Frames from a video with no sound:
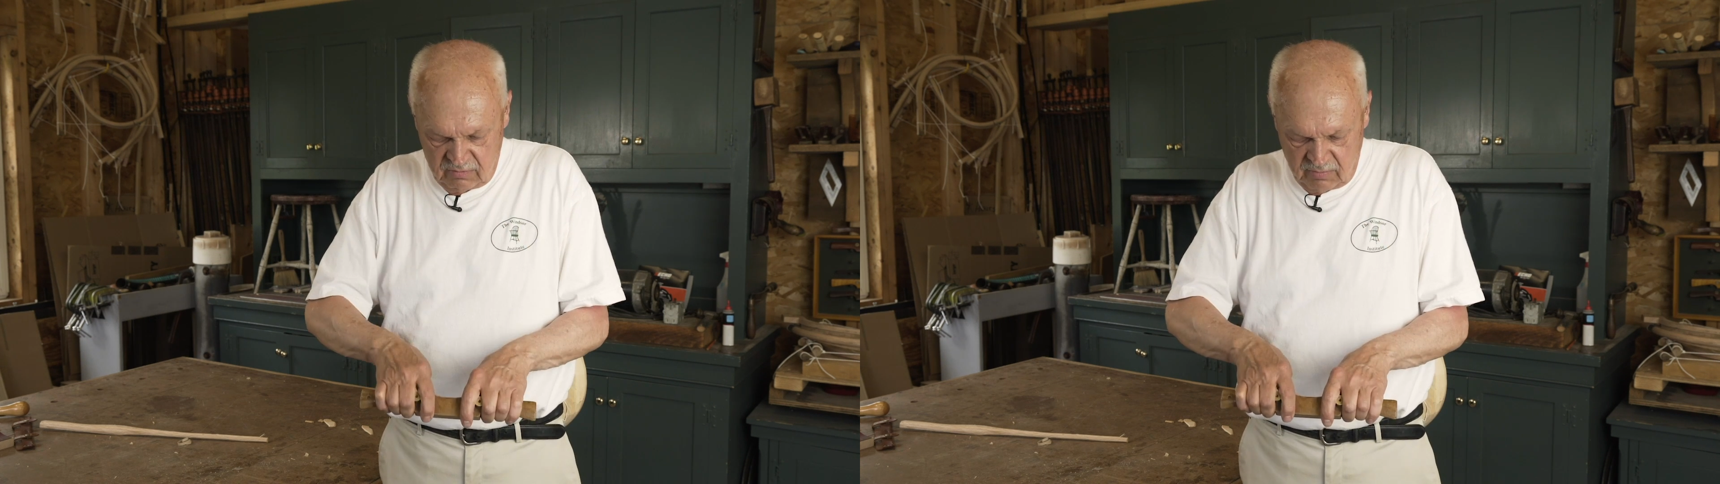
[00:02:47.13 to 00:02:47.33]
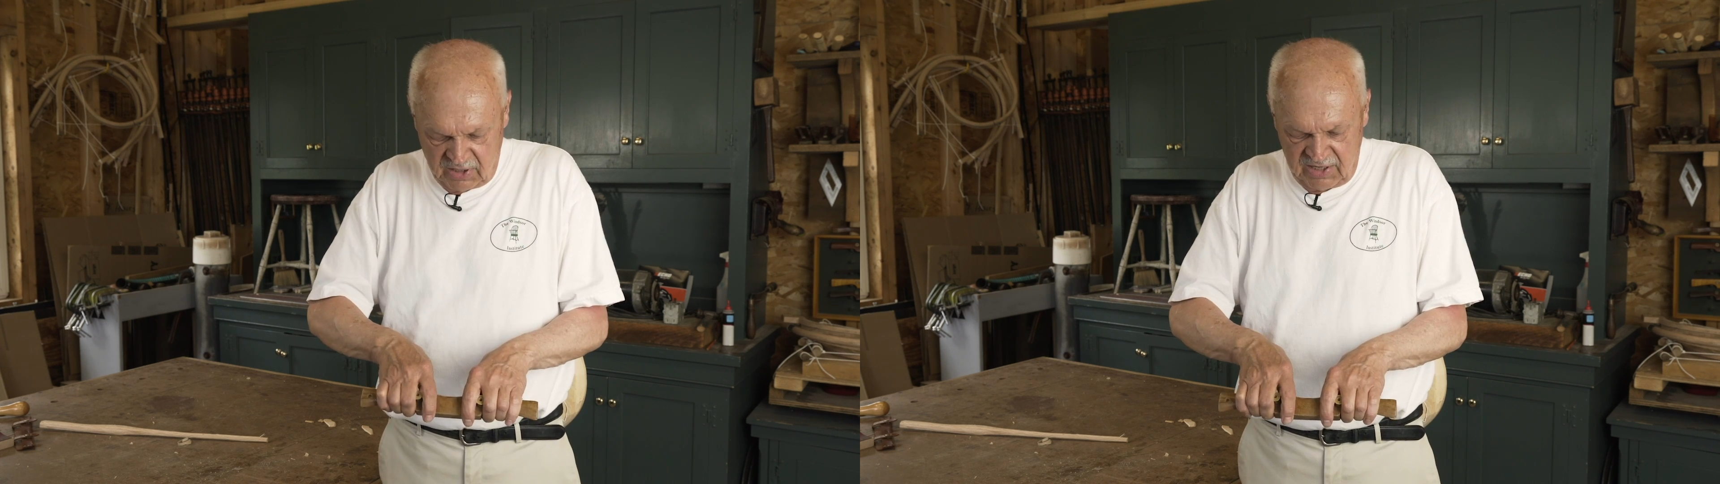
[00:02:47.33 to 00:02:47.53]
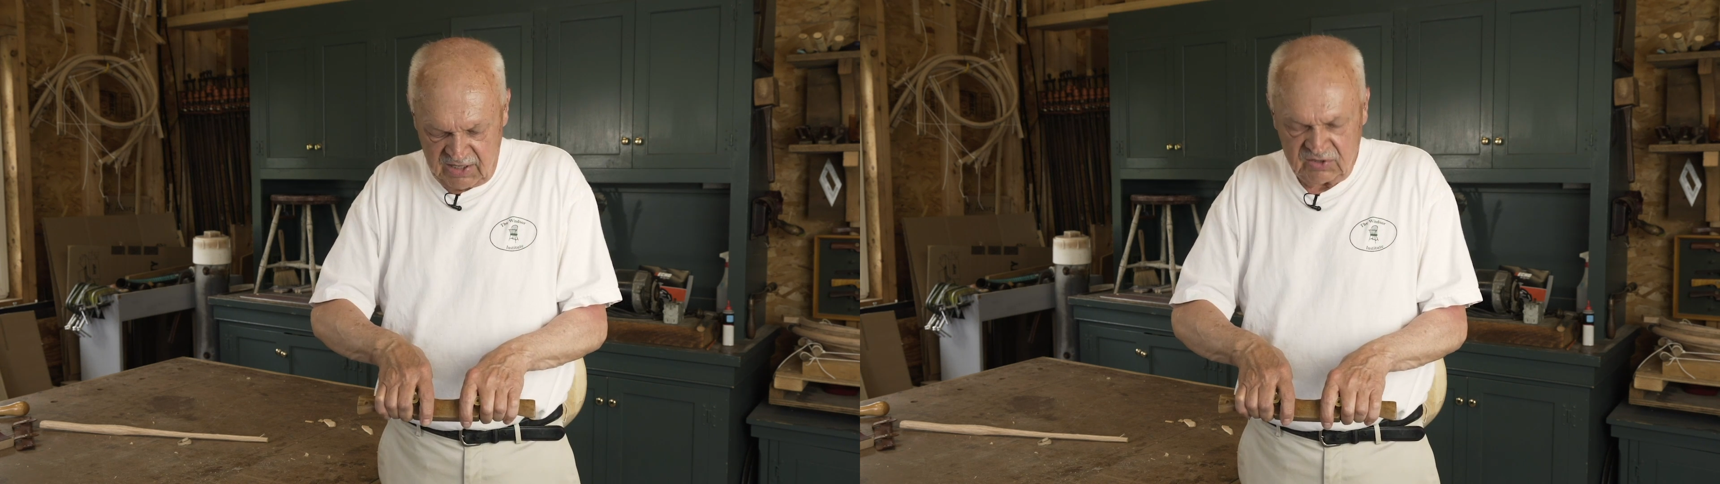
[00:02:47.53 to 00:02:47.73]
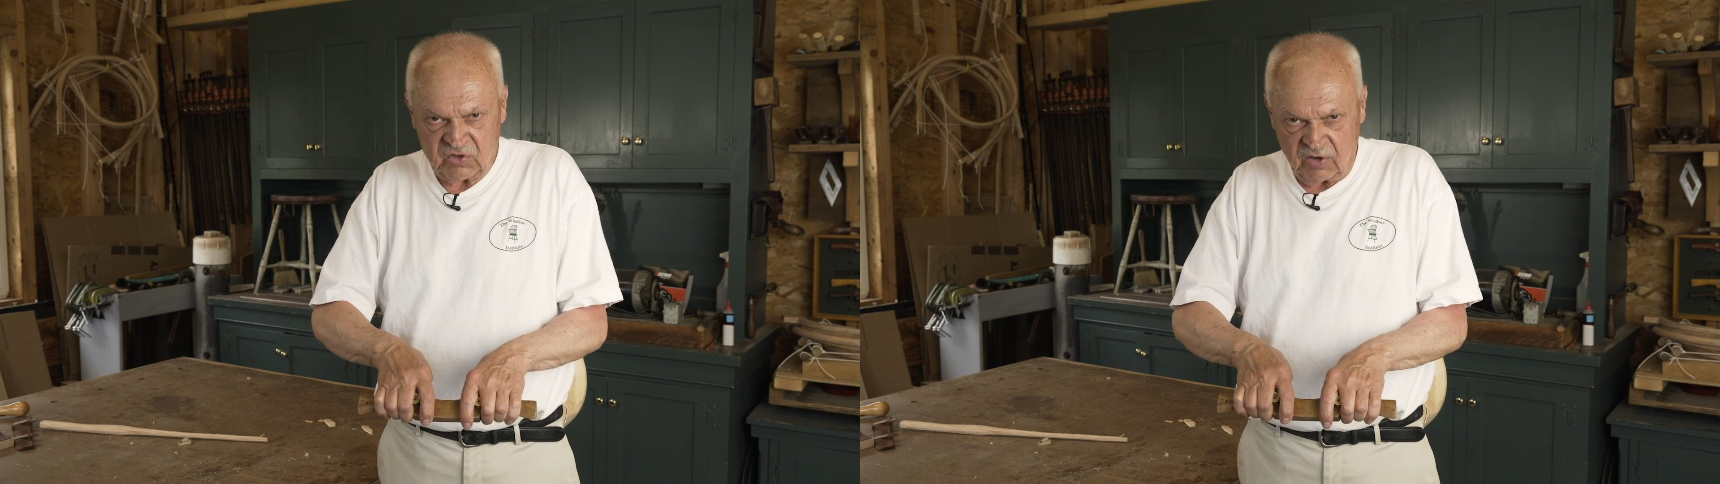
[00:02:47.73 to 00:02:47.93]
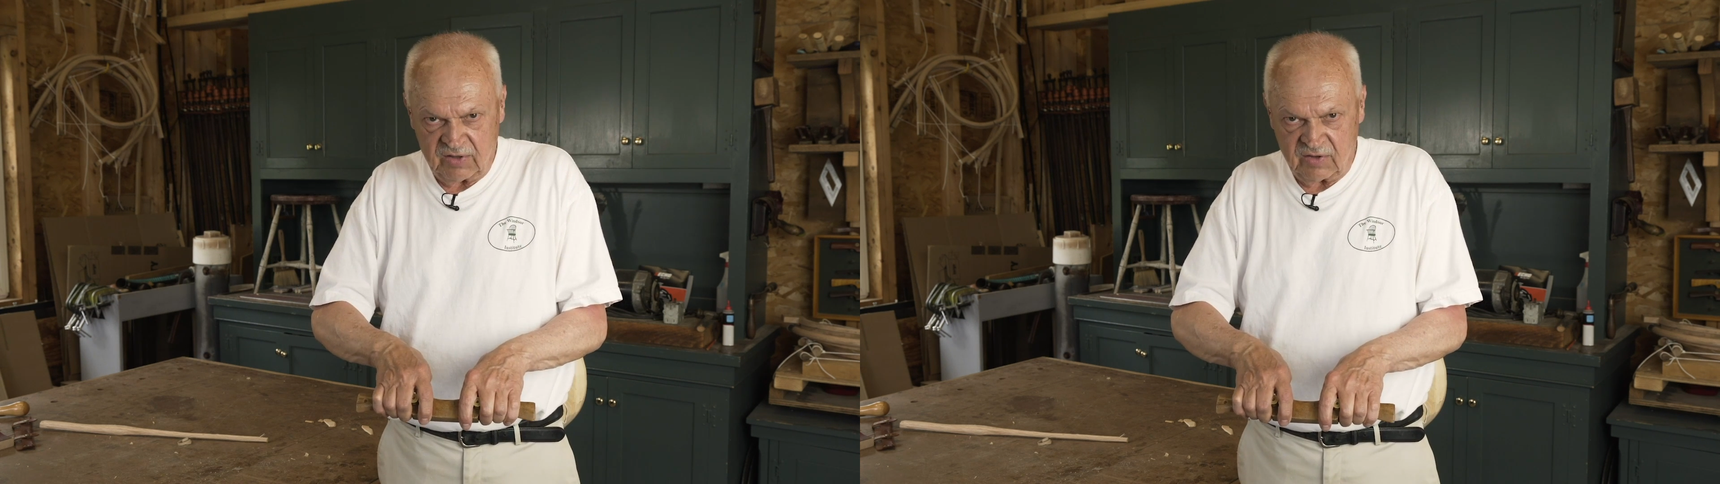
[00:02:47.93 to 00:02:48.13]
my hands
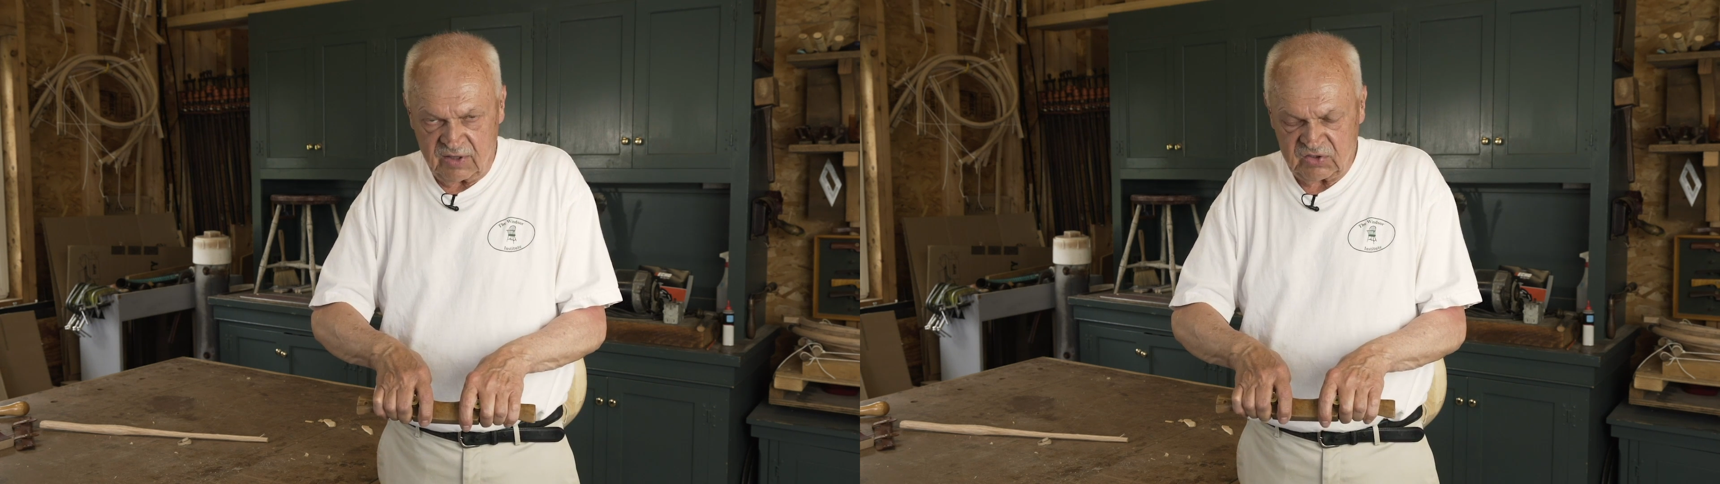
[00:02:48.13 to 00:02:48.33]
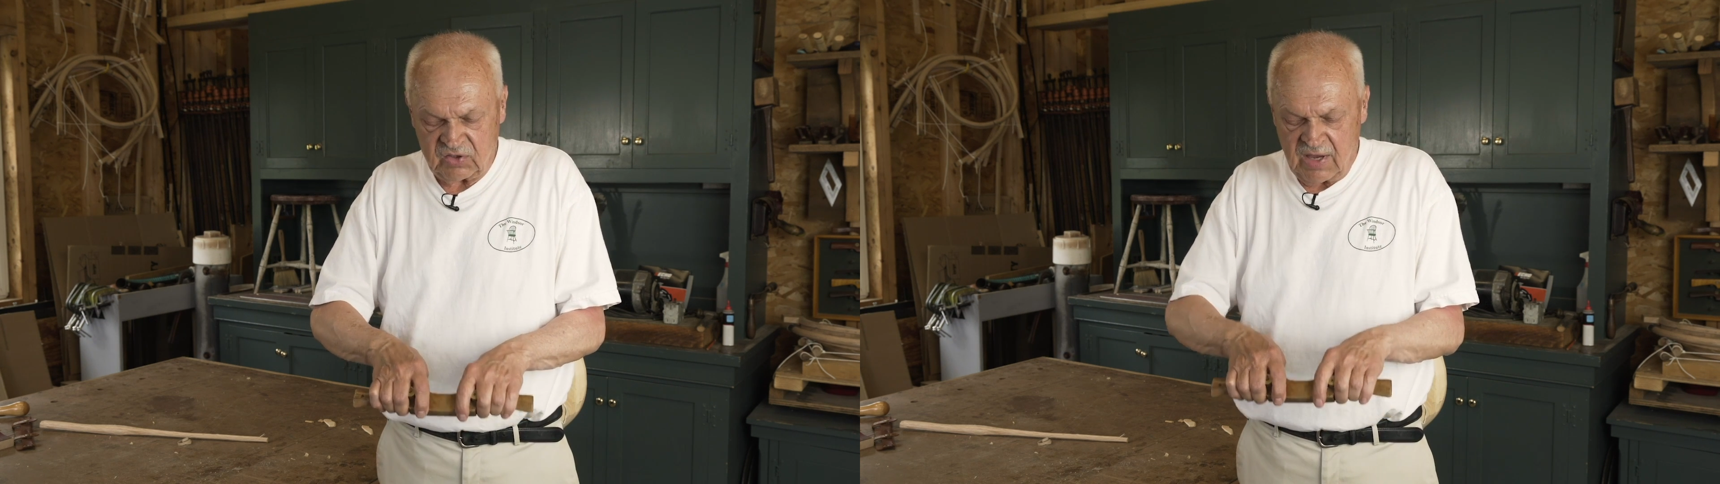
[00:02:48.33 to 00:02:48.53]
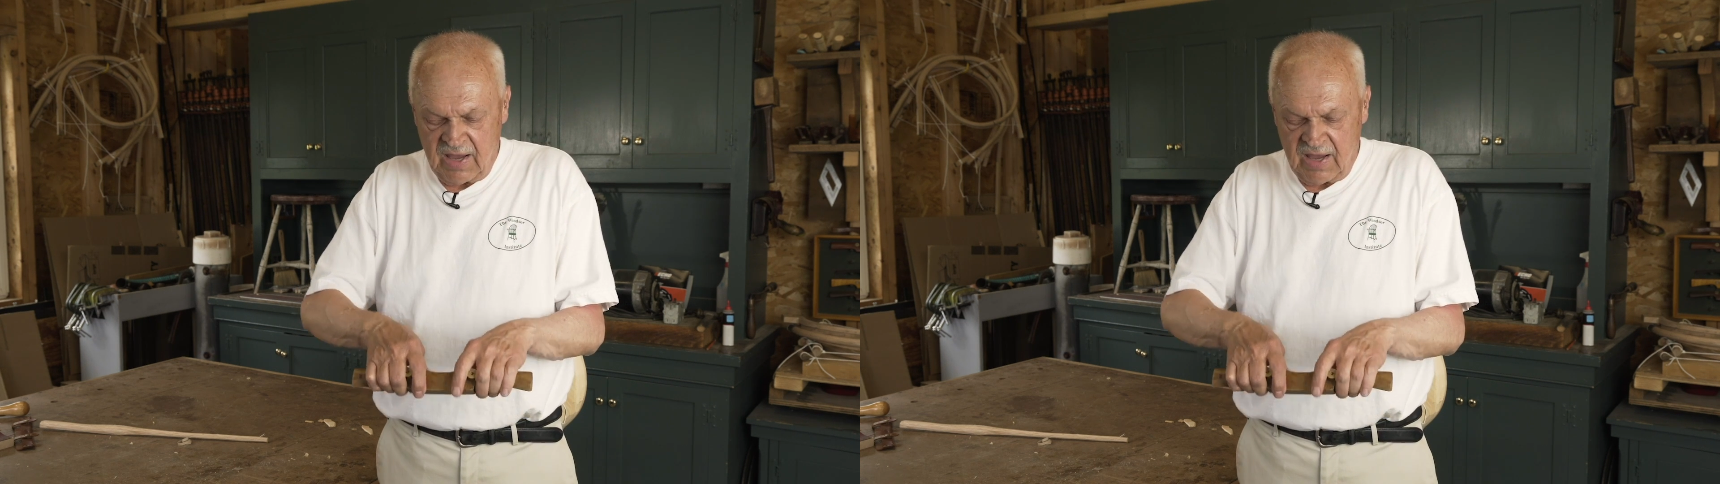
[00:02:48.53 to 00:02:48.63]
like this,